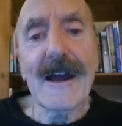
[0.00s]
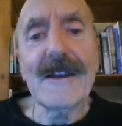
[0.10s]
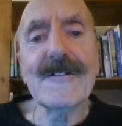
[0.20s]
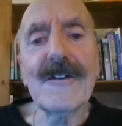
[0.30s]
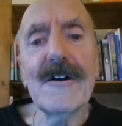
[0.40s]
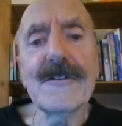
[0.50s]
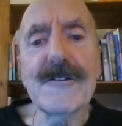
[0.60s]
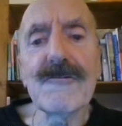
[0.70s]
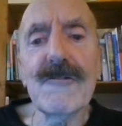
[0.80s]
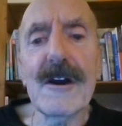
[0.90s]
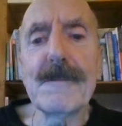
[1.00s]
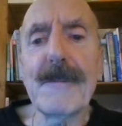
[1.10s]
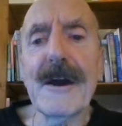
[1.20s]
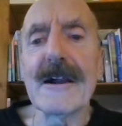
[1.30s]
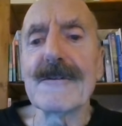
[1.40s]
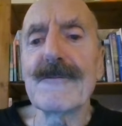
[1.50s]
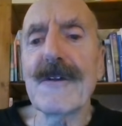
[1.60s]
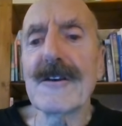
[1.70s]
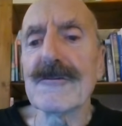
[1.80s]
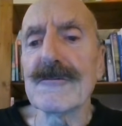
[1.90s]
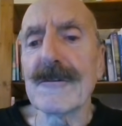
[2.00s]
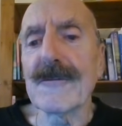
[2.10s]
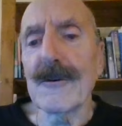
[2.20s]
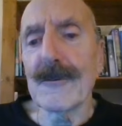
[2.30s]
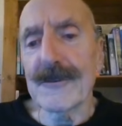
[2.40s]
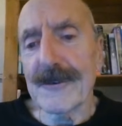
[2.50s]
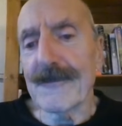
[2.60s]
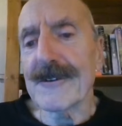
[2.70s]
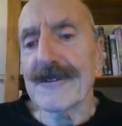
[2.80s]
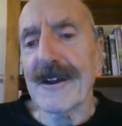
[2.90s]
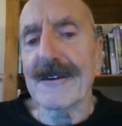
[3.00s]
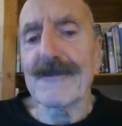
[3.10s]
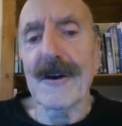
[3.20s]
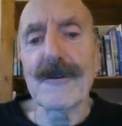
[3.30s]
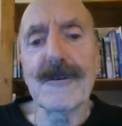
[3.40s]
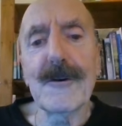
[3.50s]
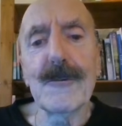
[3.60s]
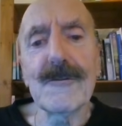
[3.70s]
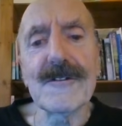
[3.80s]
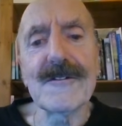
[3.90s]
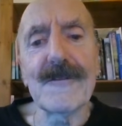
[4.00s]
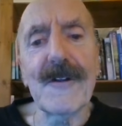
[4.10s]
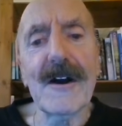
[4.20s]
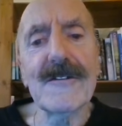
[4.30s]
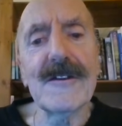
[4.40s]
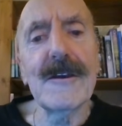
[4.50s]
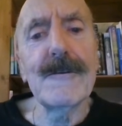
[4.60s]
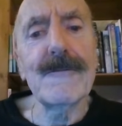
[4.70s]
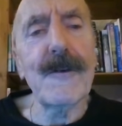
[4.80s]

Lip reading: Alexander Graham Bell, inventor, of course, of the telephone, called this device the